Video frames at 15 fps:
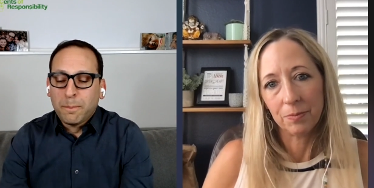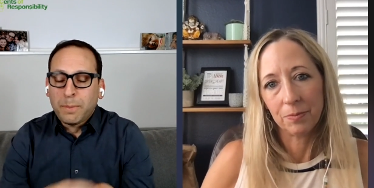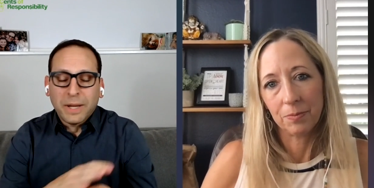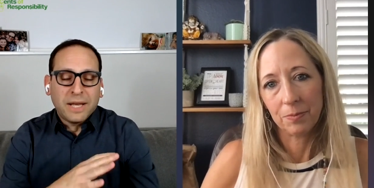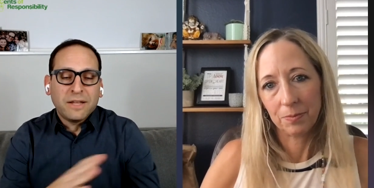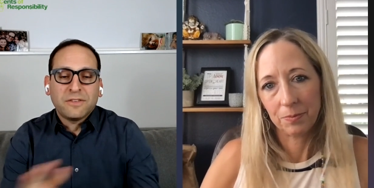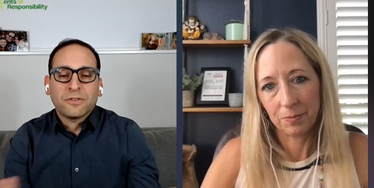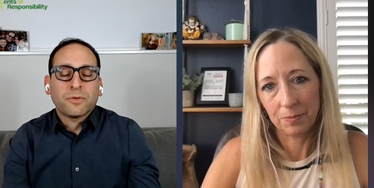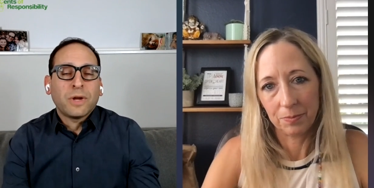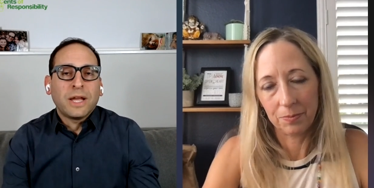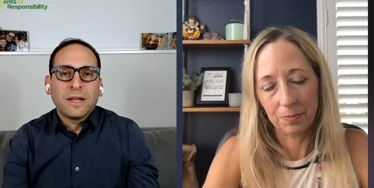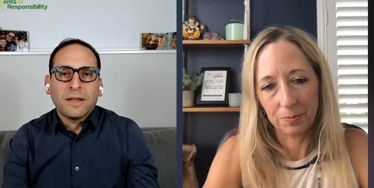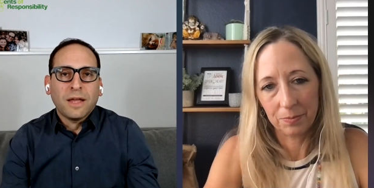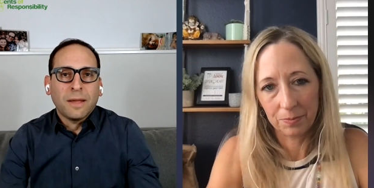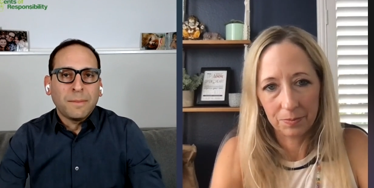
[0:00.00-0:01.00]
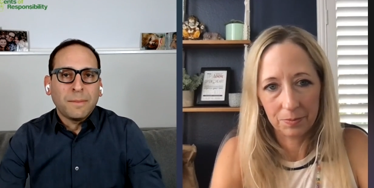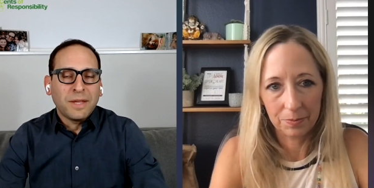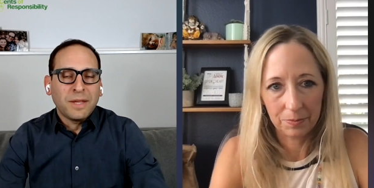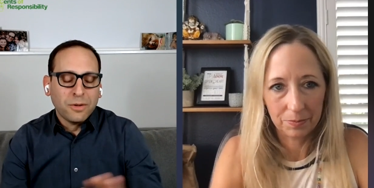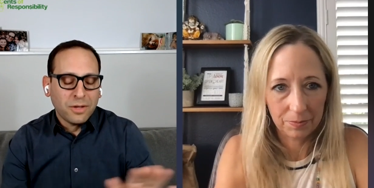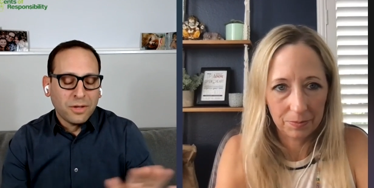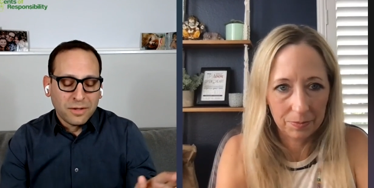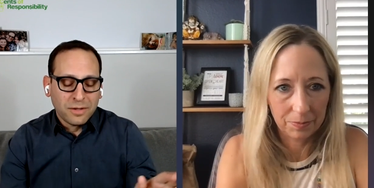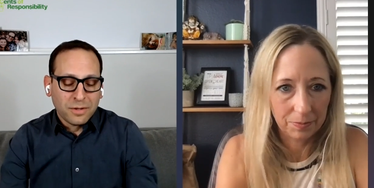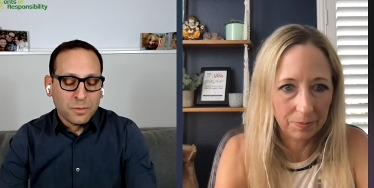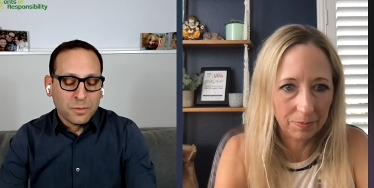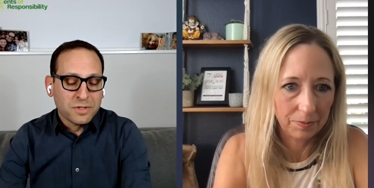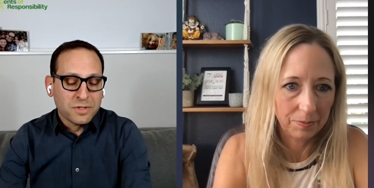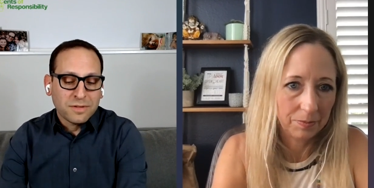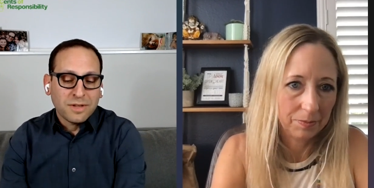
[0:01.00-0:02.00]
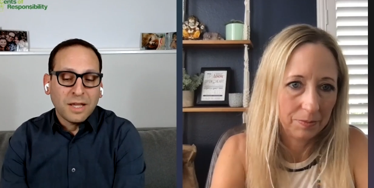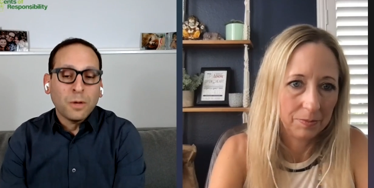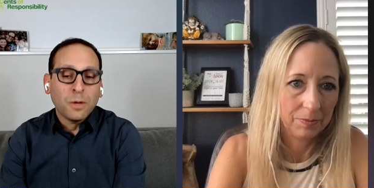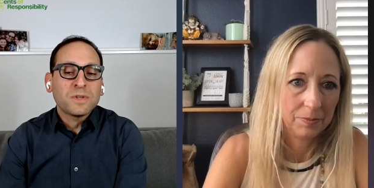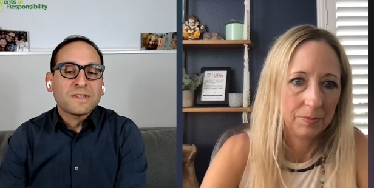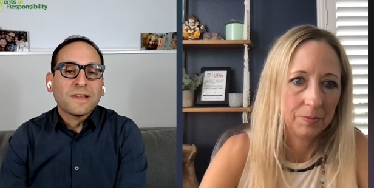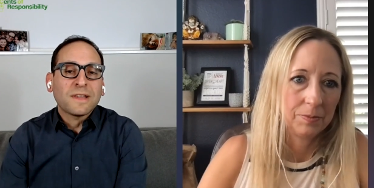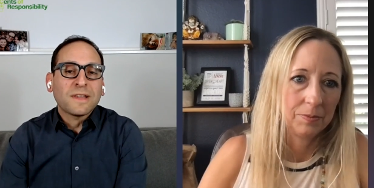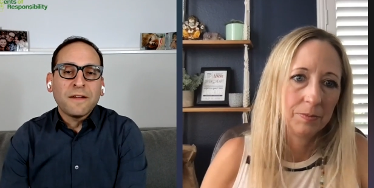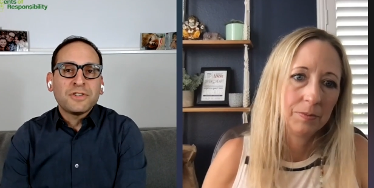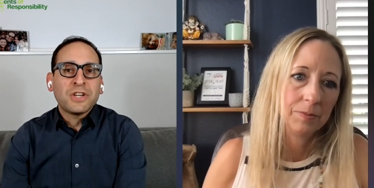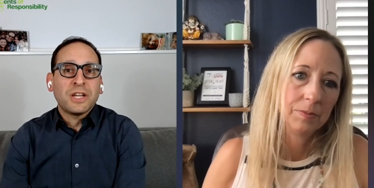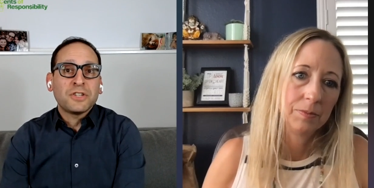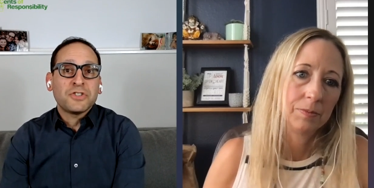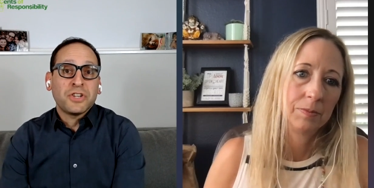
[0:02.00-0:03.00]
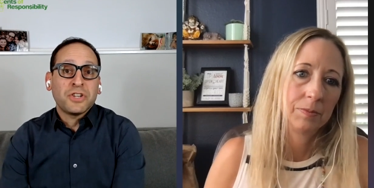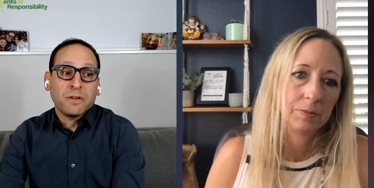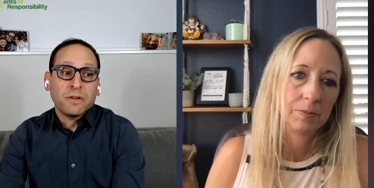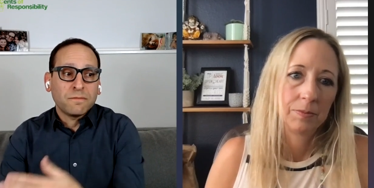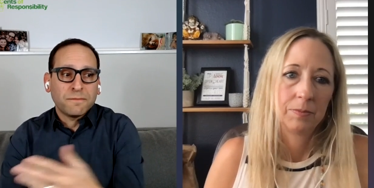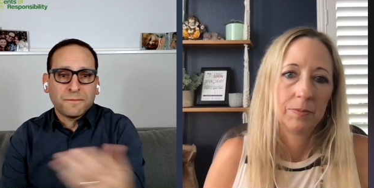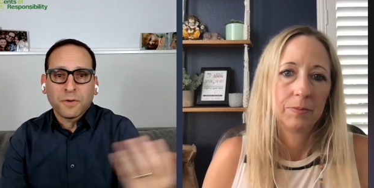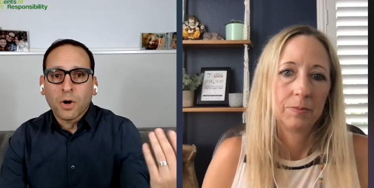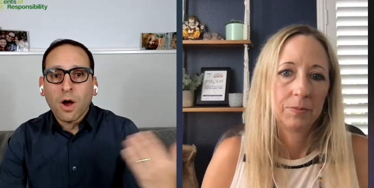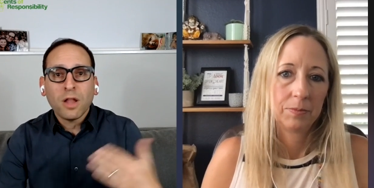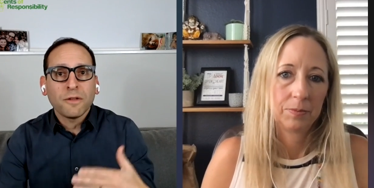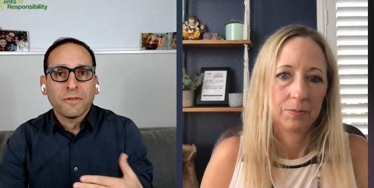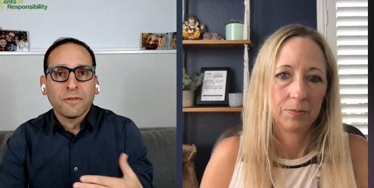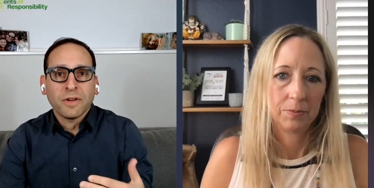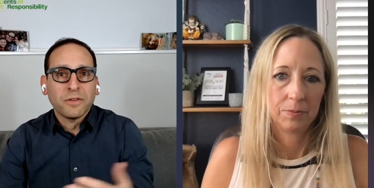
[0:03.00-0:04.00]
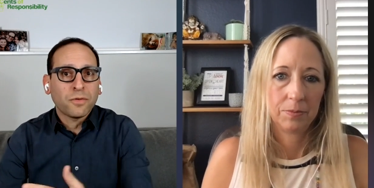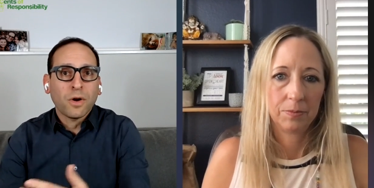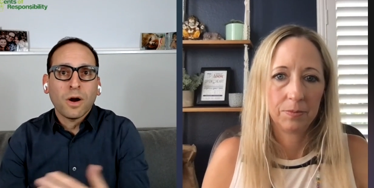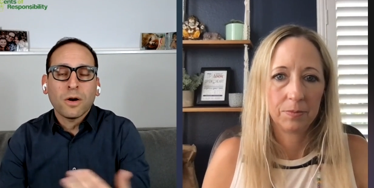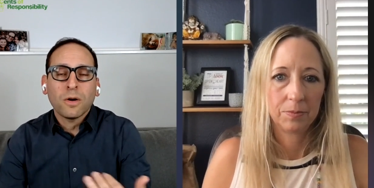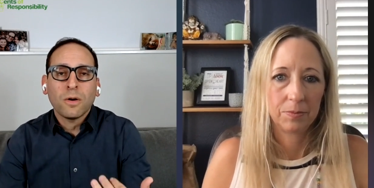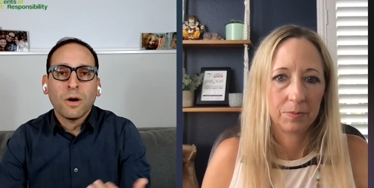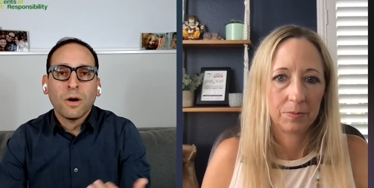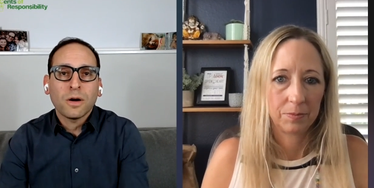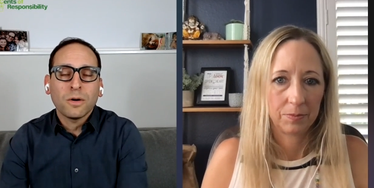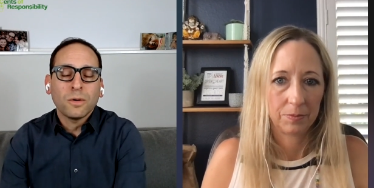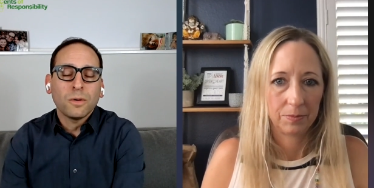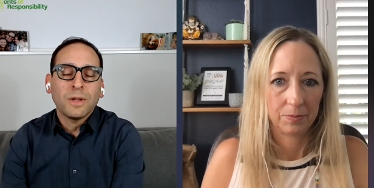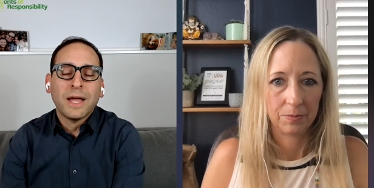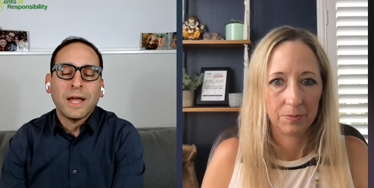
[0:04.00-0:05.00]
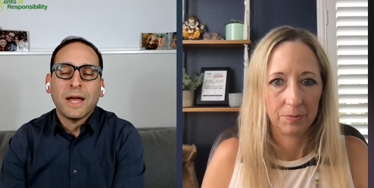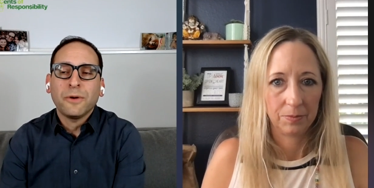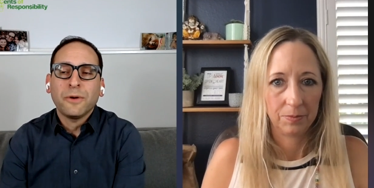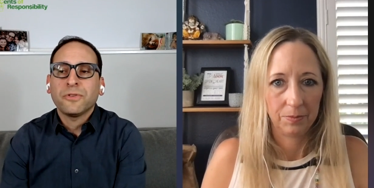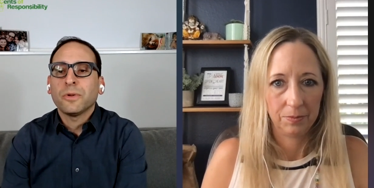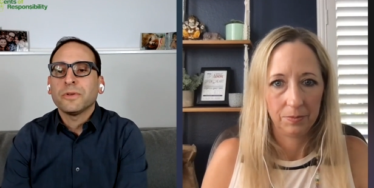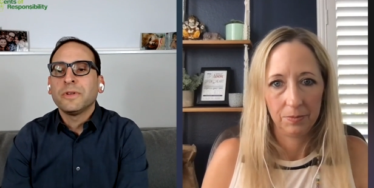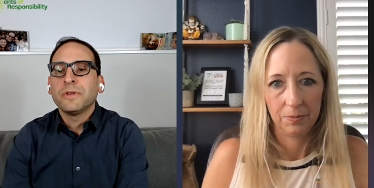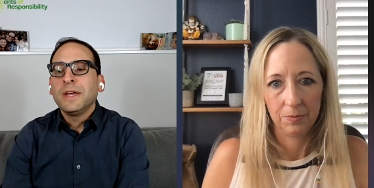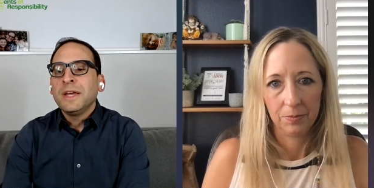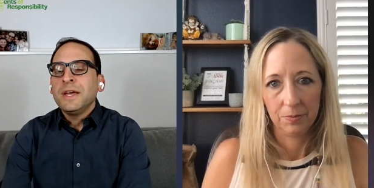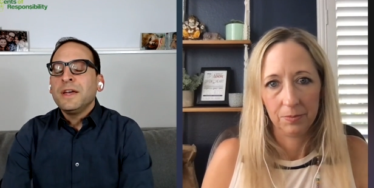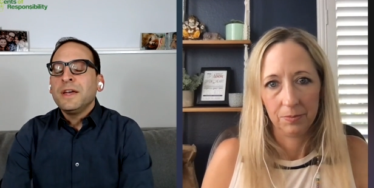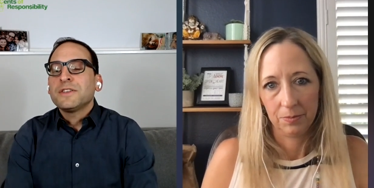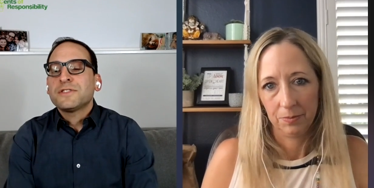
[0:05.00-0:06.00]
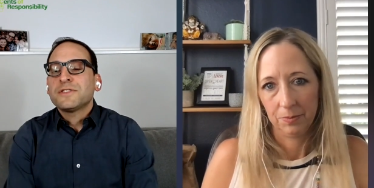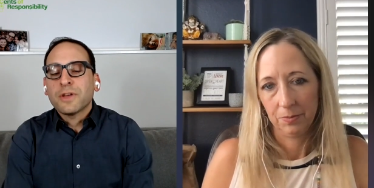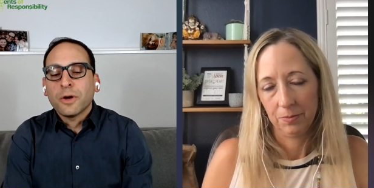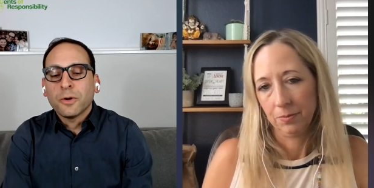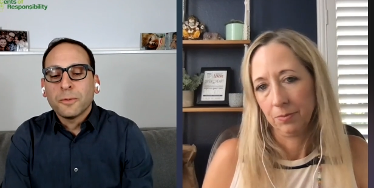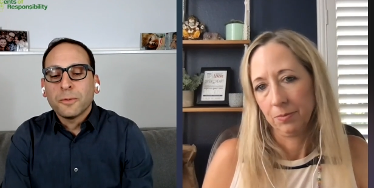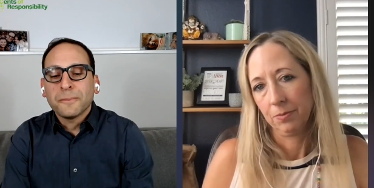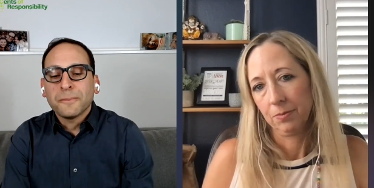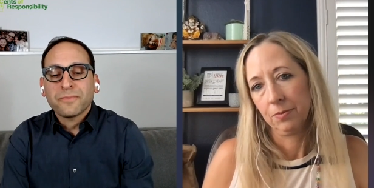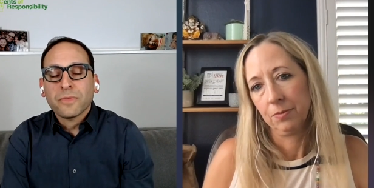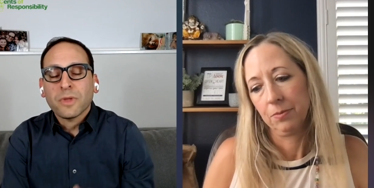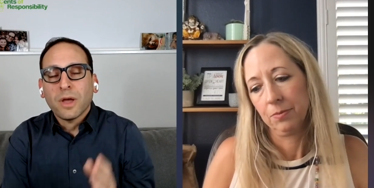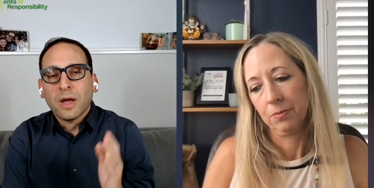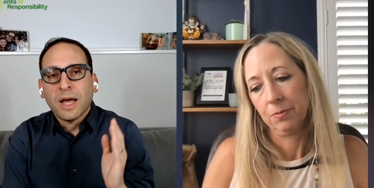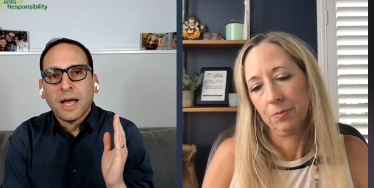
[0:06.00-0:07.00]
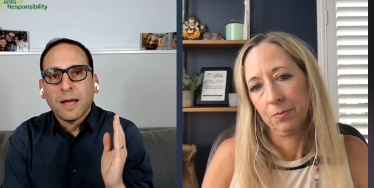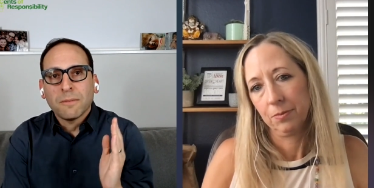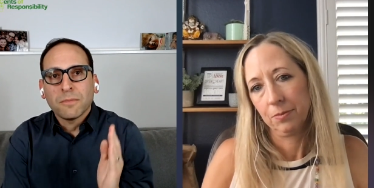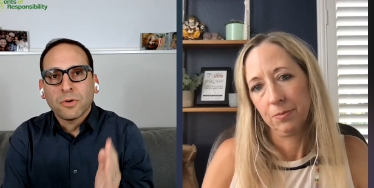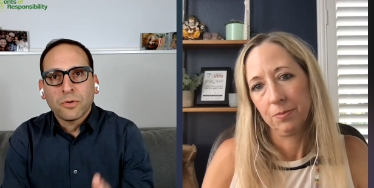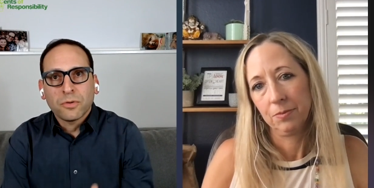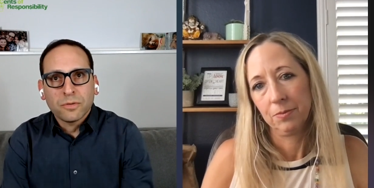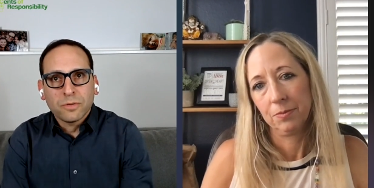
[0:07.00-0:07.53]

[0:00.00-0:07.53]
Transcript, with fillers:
Speaker 1: but it's great. I mean, it, it, it was it was life changing for all of us for our our whole household. So um,